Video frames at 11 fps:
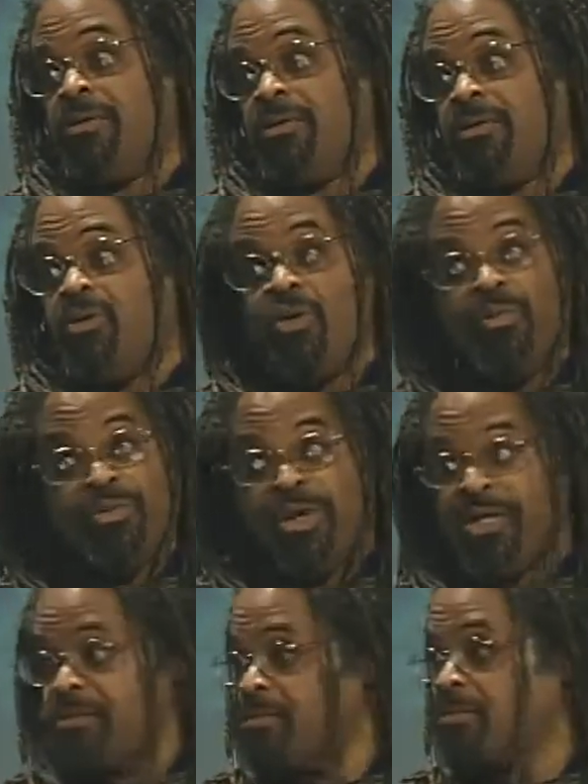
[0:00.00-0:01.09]

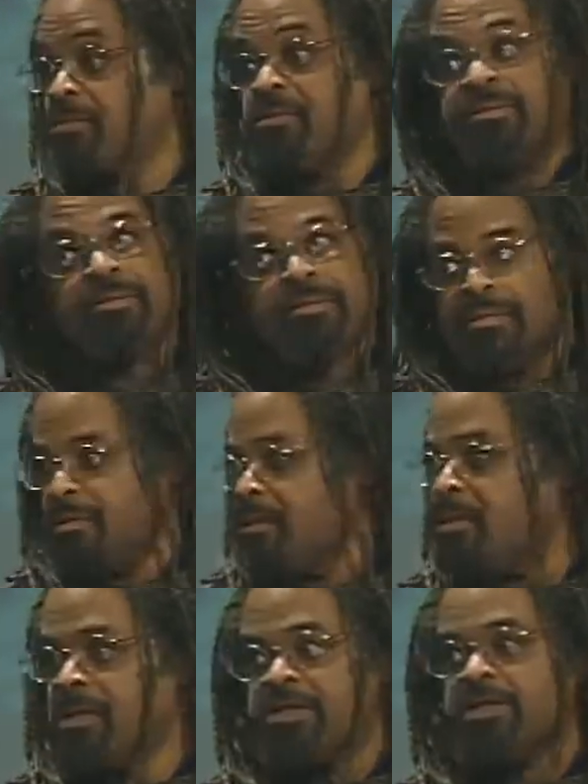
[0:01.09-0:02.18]
Corporate,
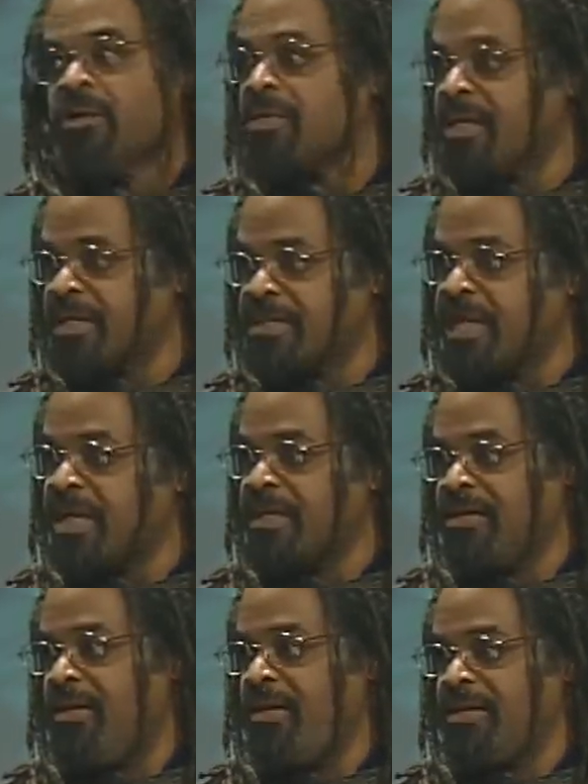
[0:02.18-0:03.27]
you just don't get a
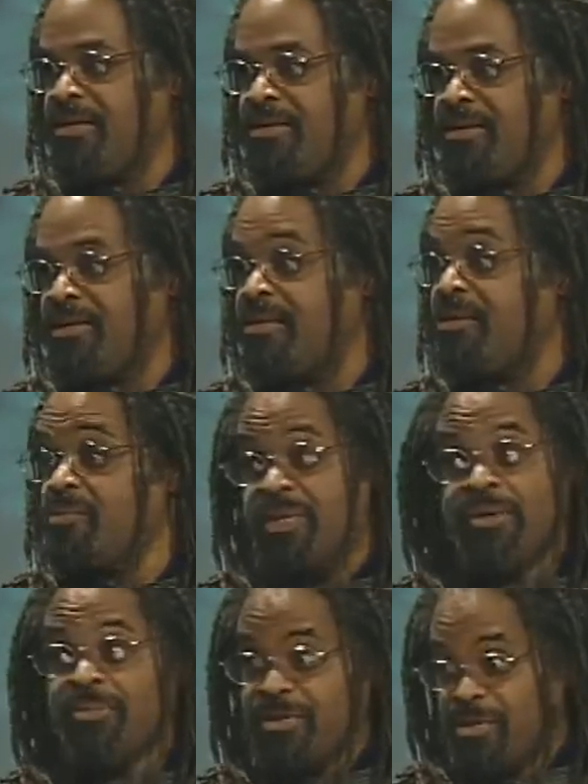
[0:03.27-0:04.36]
second look.
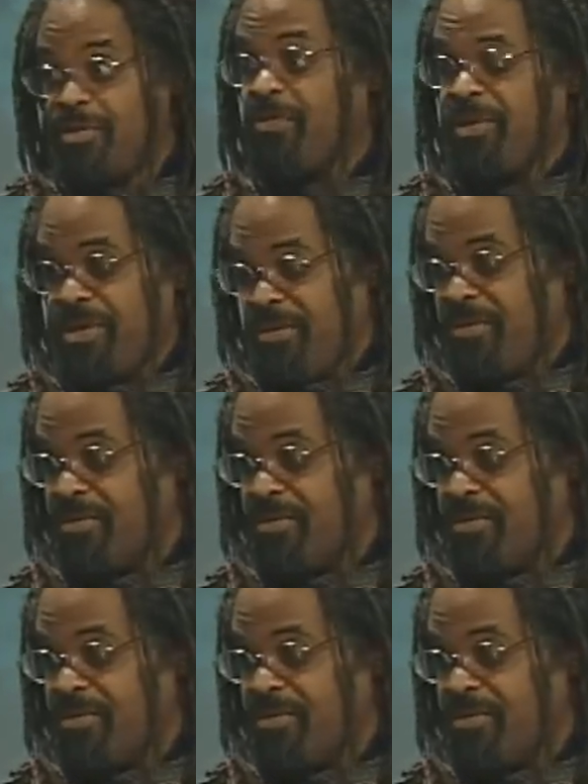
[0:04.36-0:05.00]
People trip here.